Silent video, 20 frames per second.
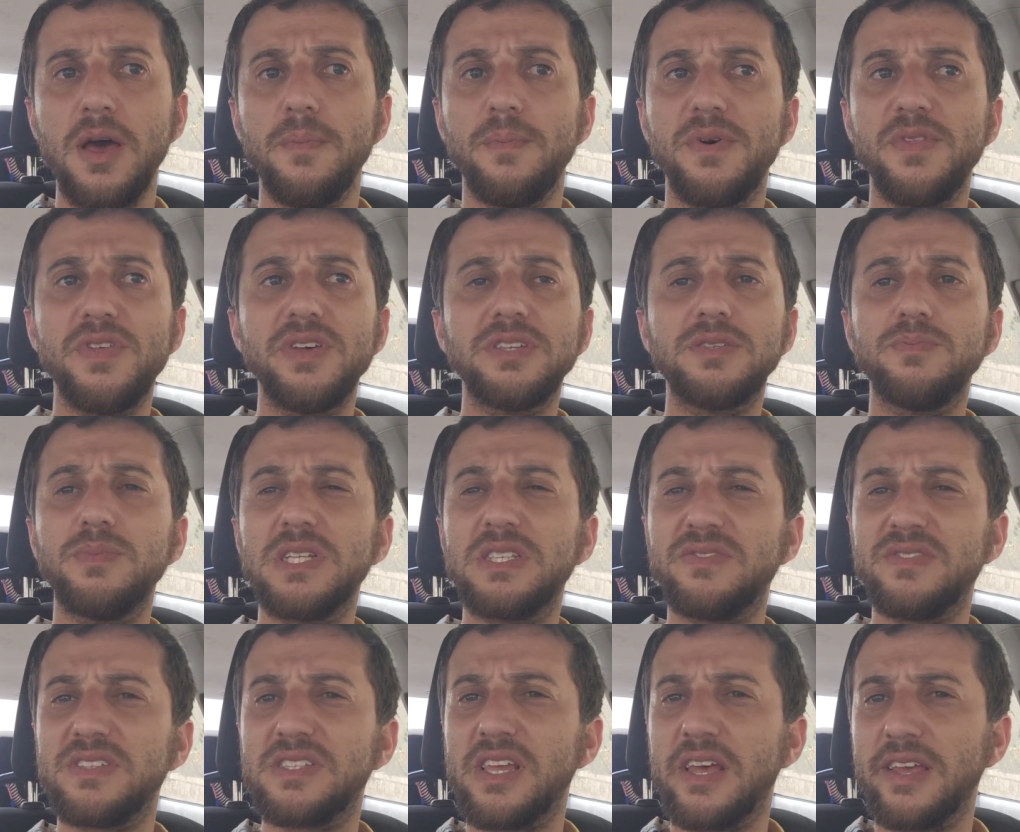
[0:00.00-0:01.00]
But this
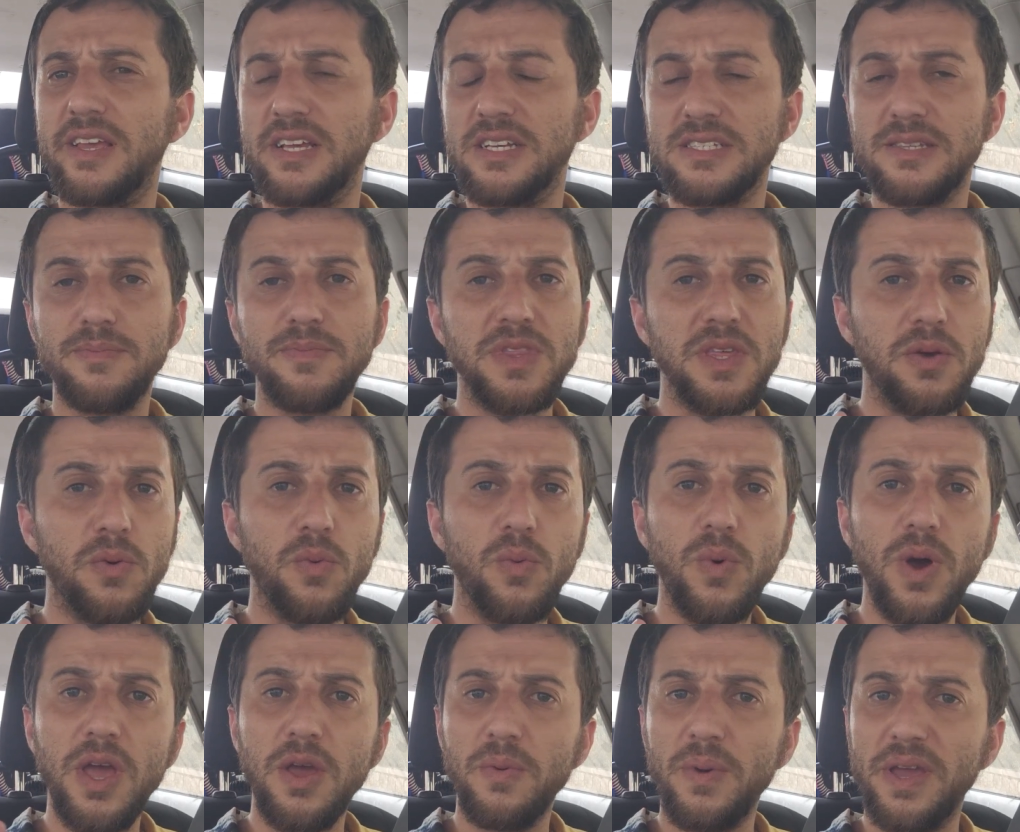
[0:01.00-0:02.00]
mitzvah is telling us something
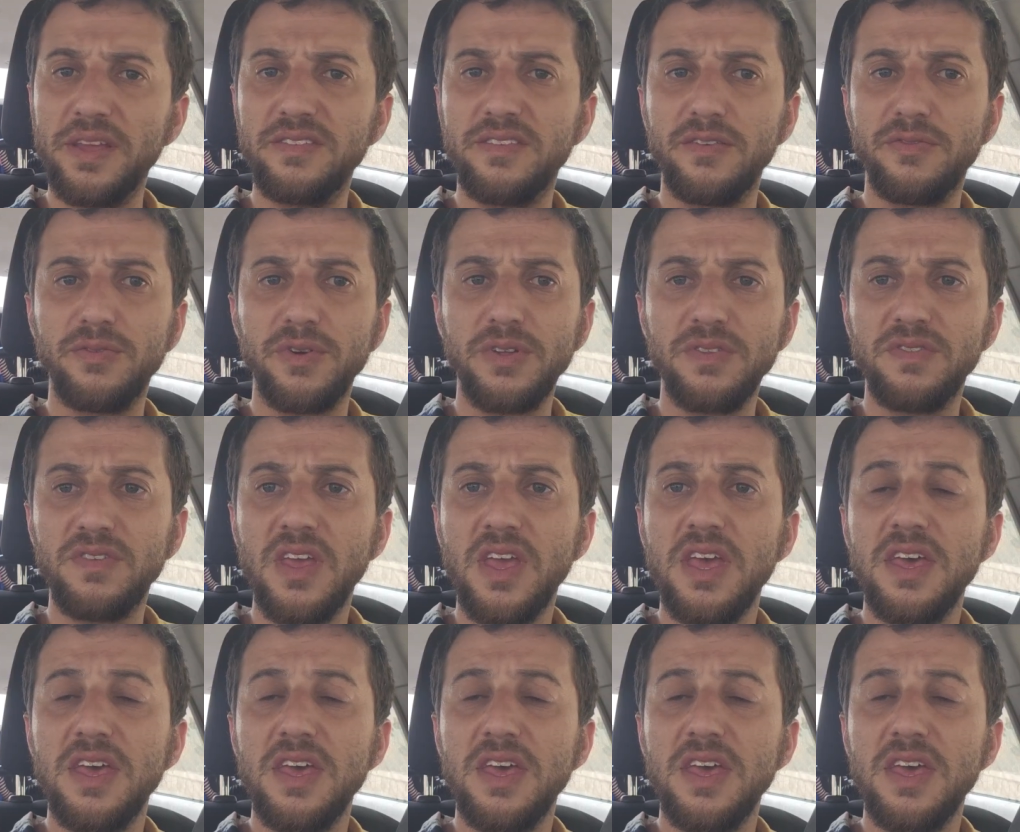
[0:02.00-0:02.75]
way, way different.